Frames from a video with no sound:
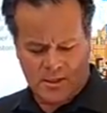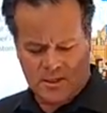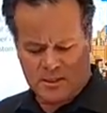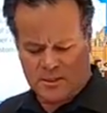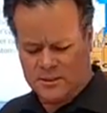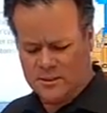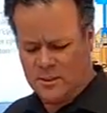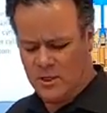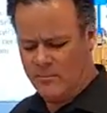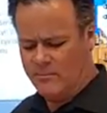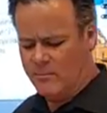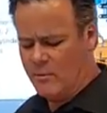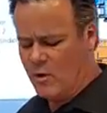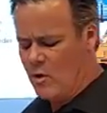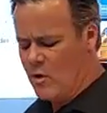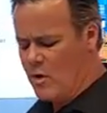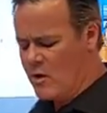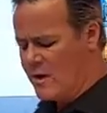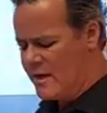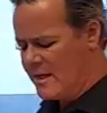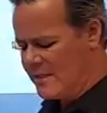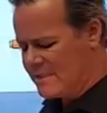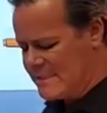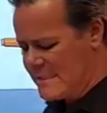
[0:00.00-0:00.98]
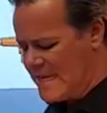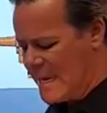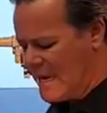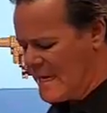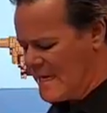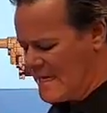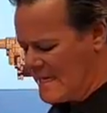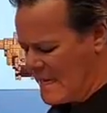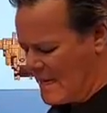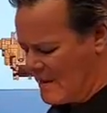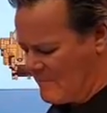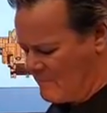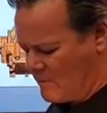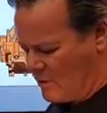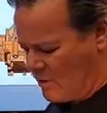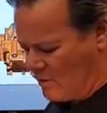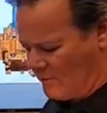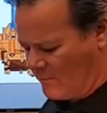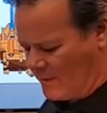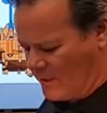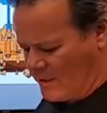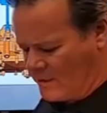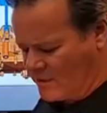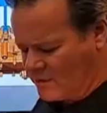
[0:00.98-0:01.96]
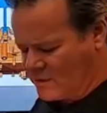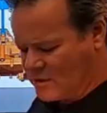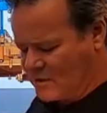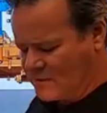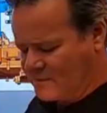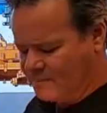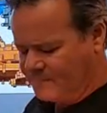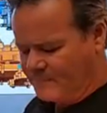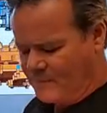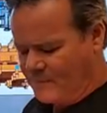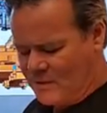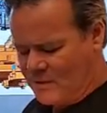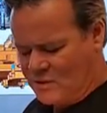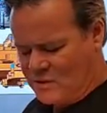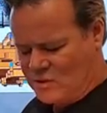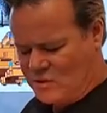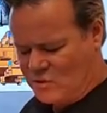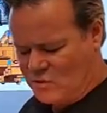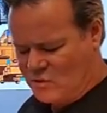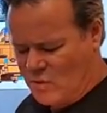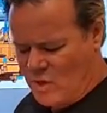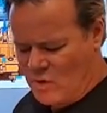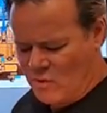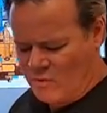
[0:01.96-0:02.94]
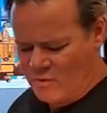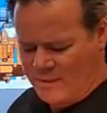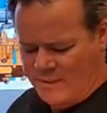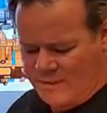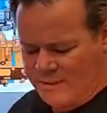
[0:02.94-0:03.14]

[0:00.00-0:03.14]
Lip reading: So bore is 98 millimeters, stroke